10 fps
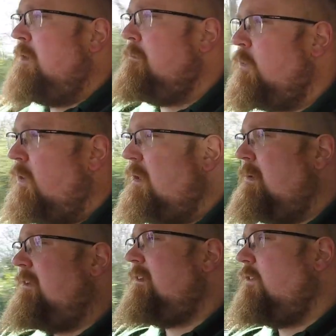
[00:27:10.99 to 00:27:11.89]
But what it
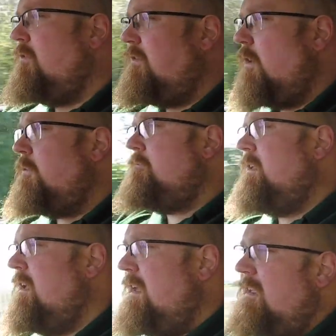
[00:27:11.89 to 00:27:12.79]
means as a result
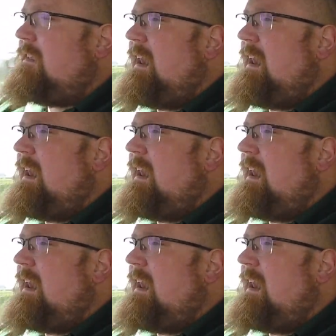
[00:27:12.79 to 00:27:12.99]
is that